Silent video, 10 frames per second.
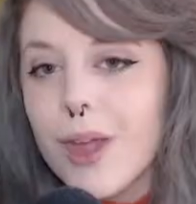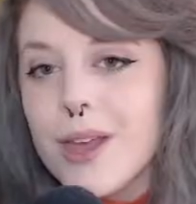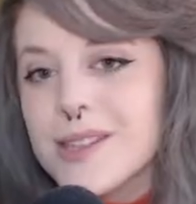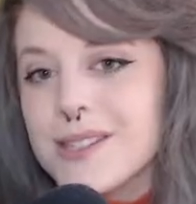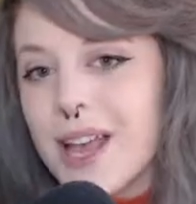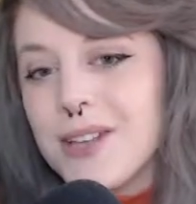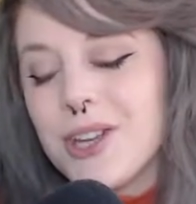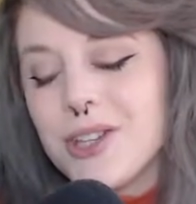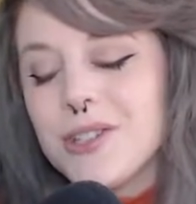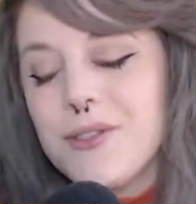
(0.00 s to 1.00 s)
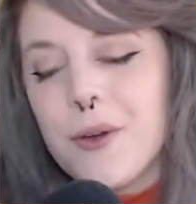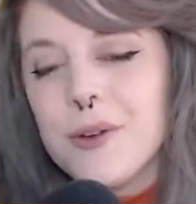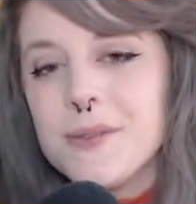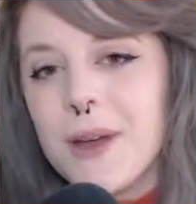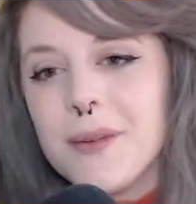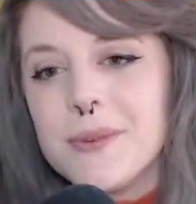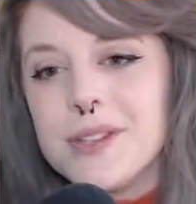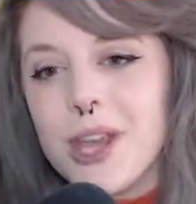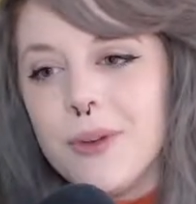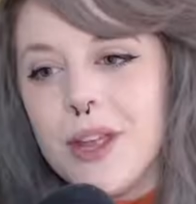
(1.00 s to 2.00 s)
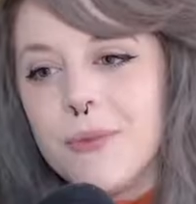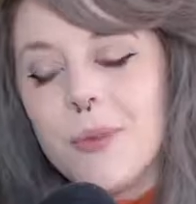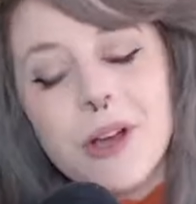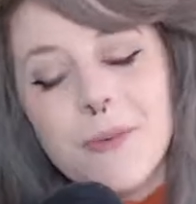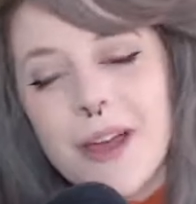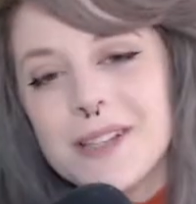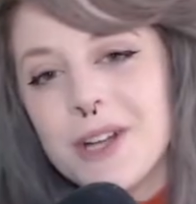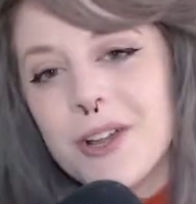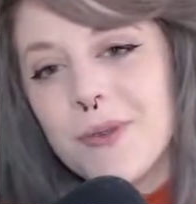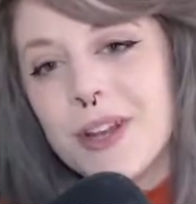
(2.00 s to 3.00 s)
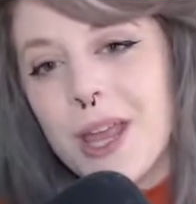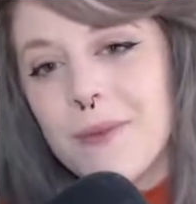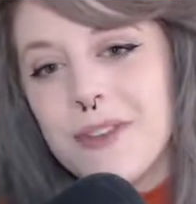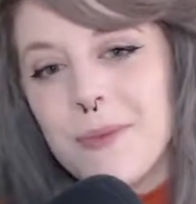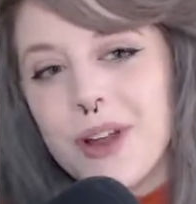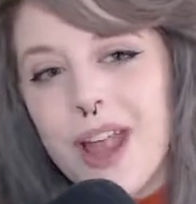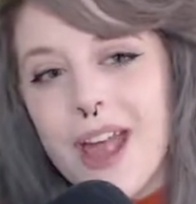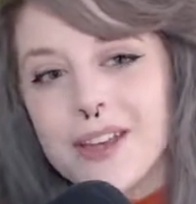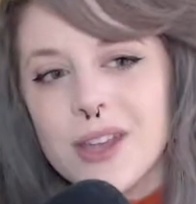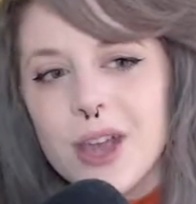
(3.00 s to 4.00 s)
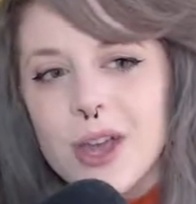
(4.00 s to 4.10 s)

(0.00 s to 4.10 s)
Salutations, viewers. My name is Game Dame, and welcome back to another one of Game Dame Reacts.